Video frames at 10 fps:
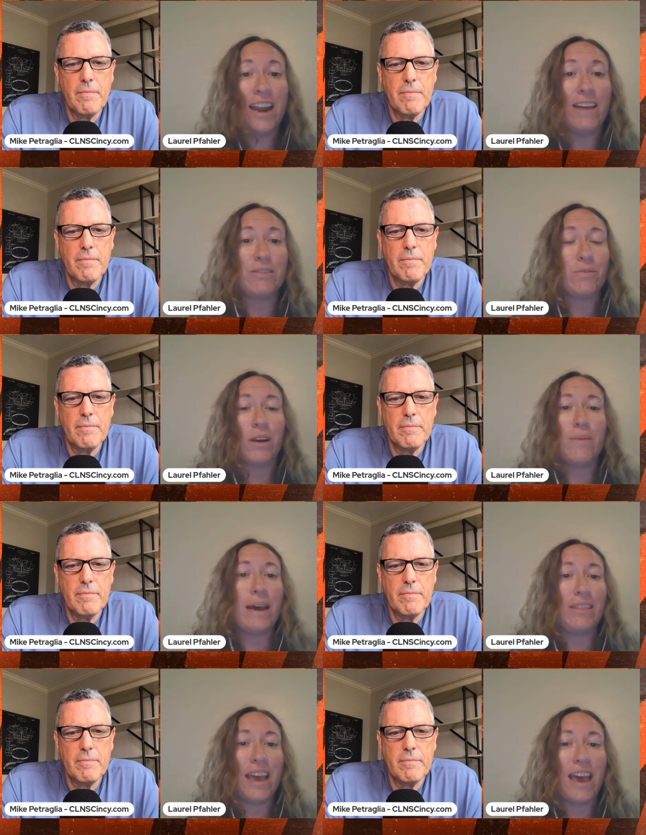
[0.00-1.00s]
Speaker 1: have to worry
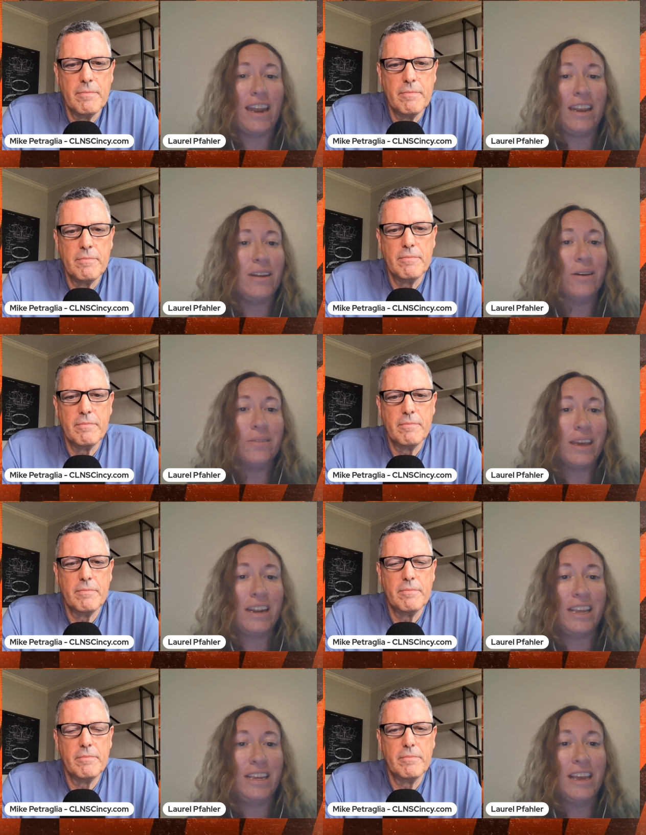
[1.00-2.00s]
about that and know that
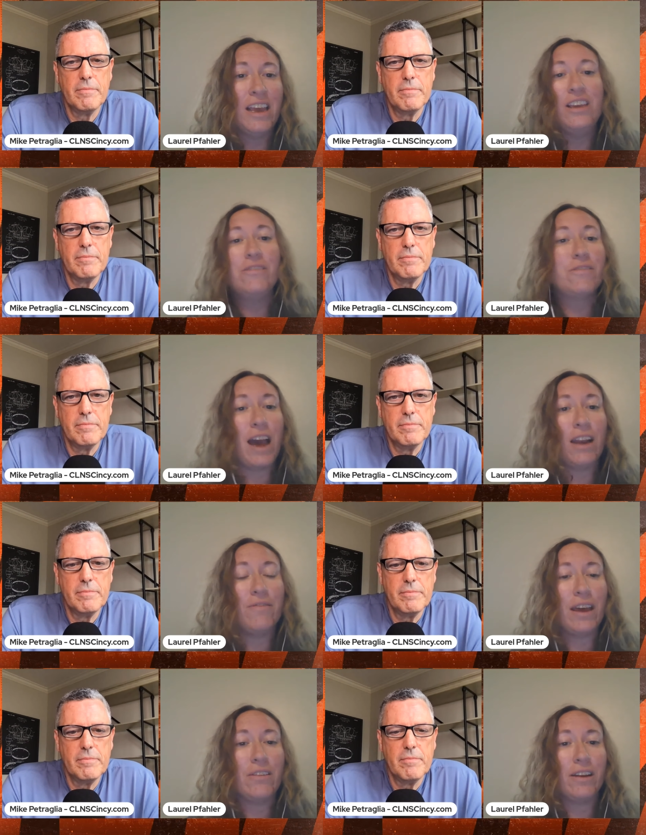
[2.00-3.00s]
he you've got a
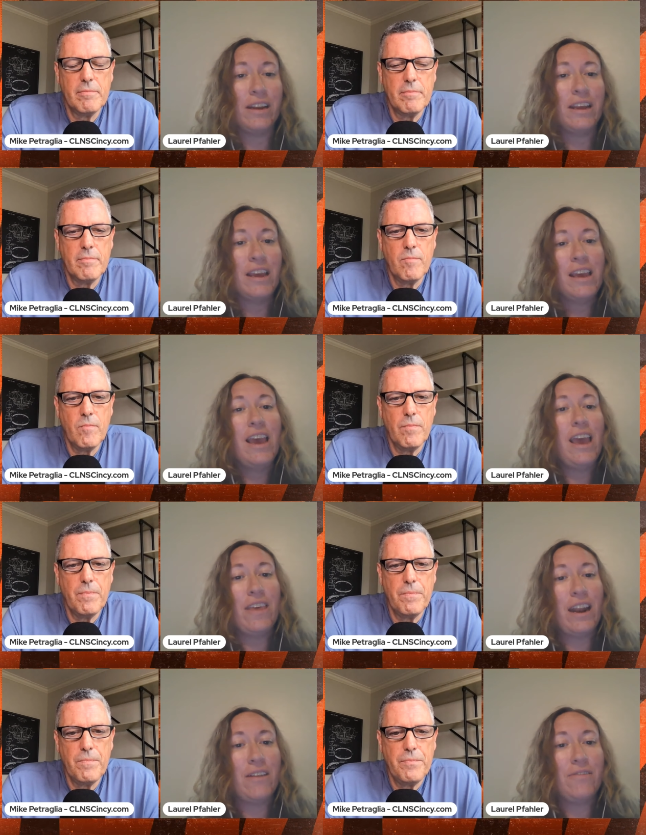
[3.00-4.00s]
veteran in
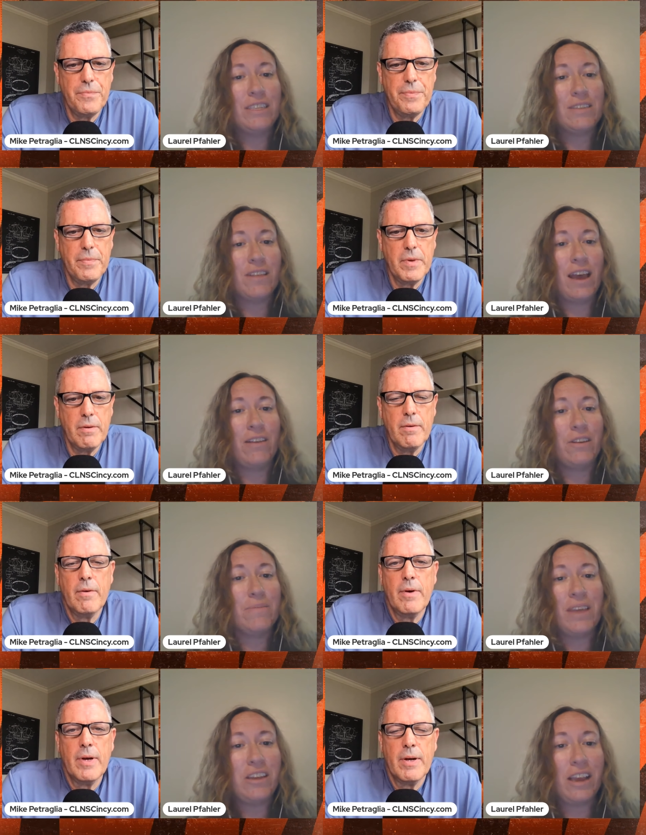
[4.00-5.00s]
that offensive line room
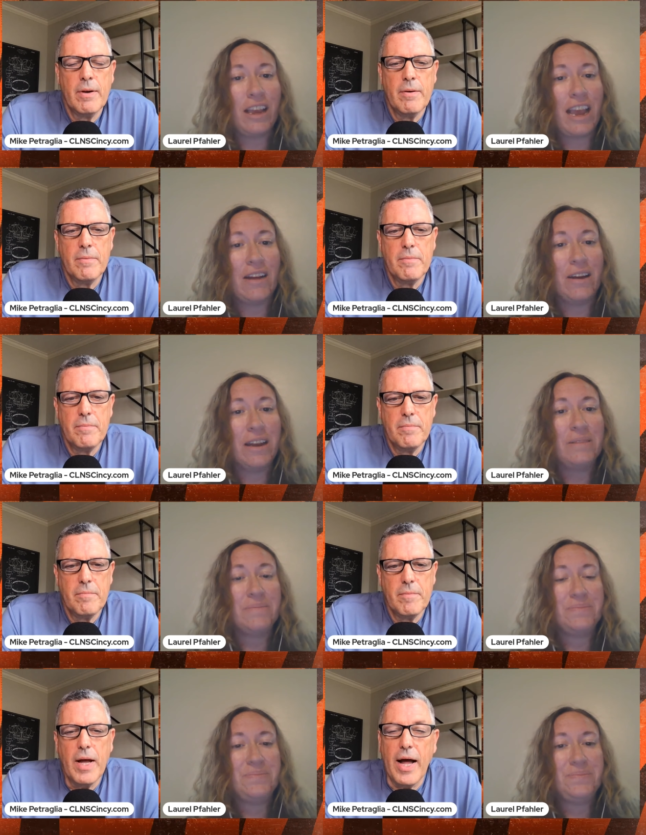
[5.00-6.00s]
that you can count on.
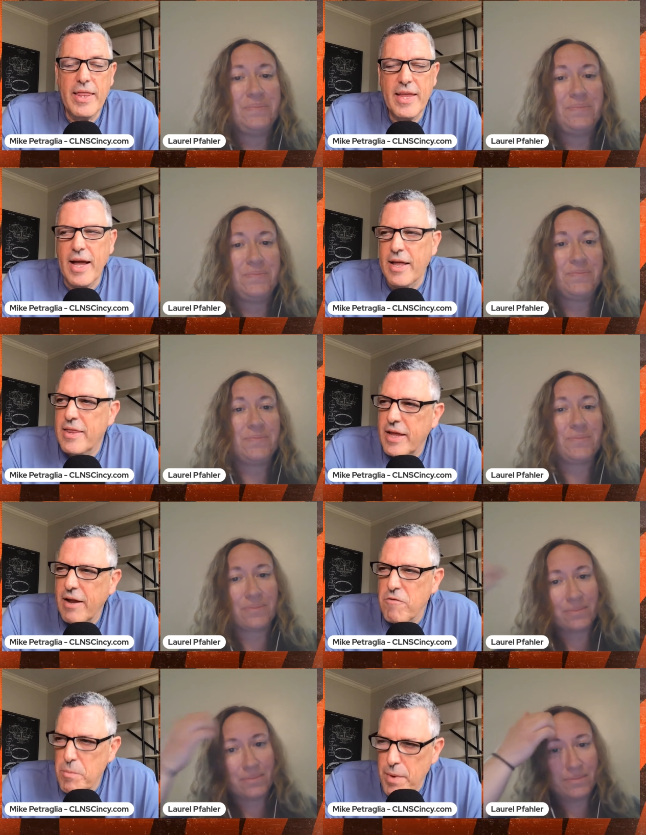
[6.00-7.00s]
Speaker 2: I think I think
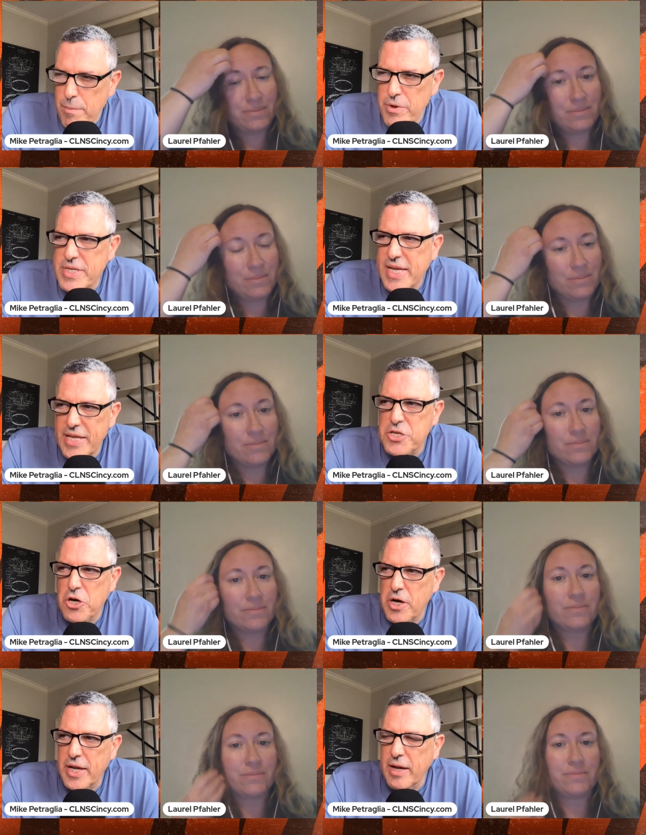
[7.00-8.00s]
I remember Ted
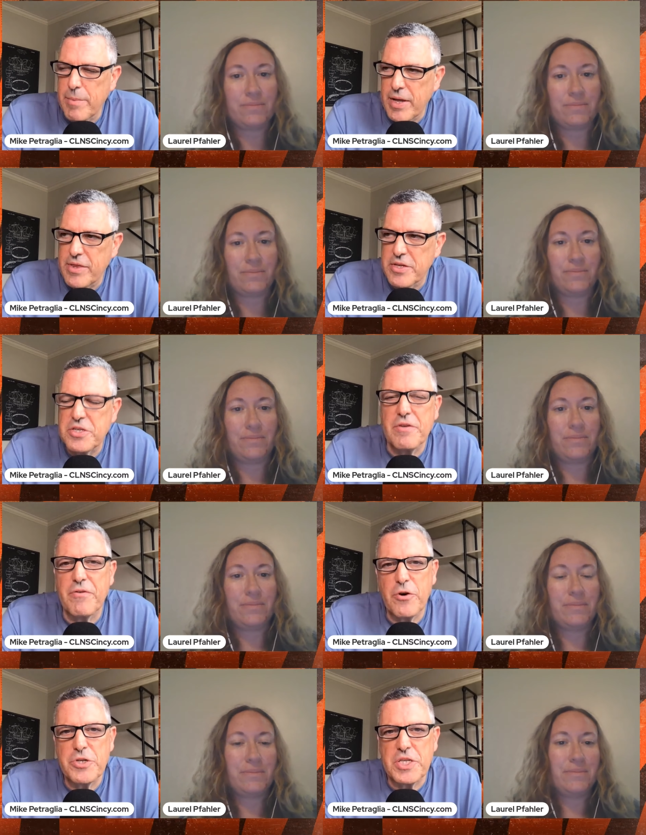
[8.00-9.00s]
talking about this the
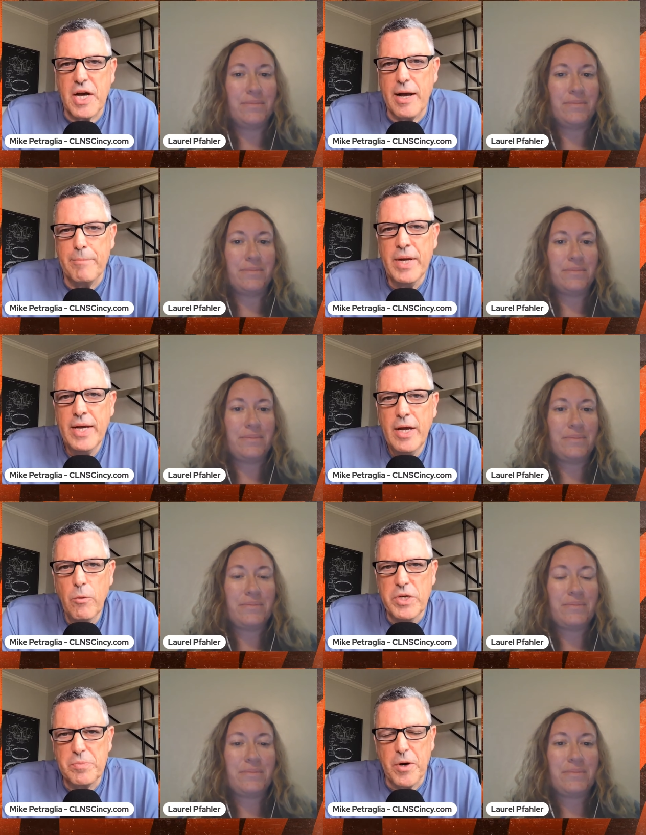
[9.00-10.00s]
first time
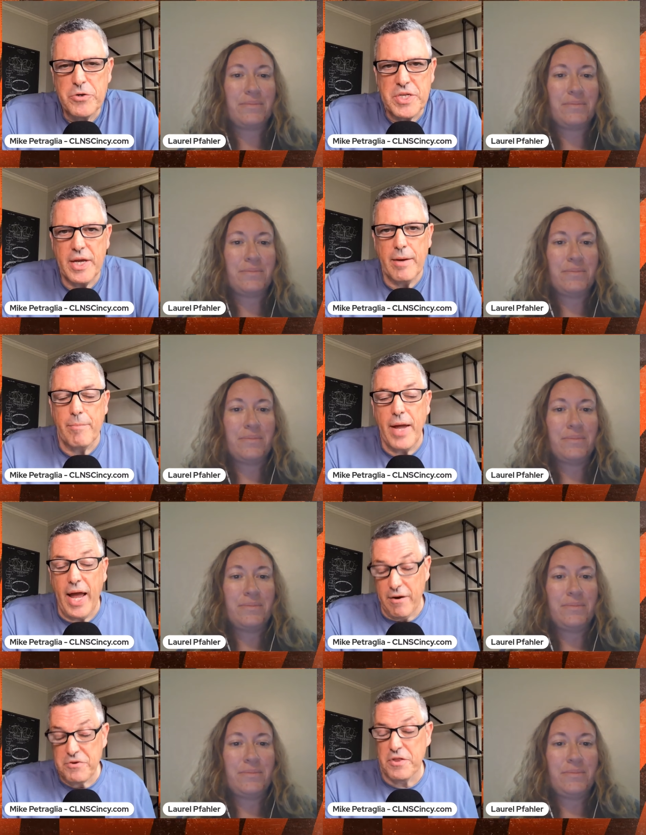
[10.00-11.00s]
we spoke to him
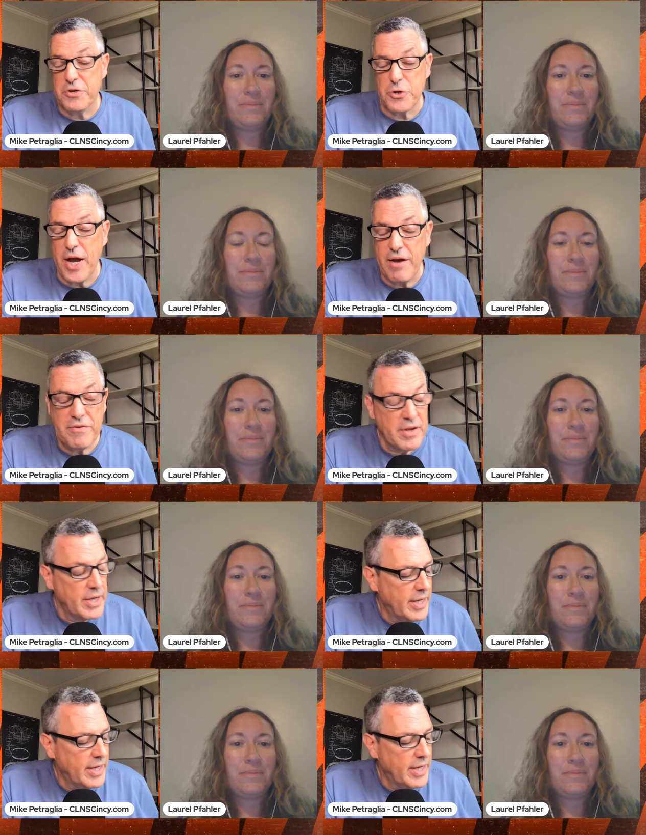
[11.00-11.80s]
after the draft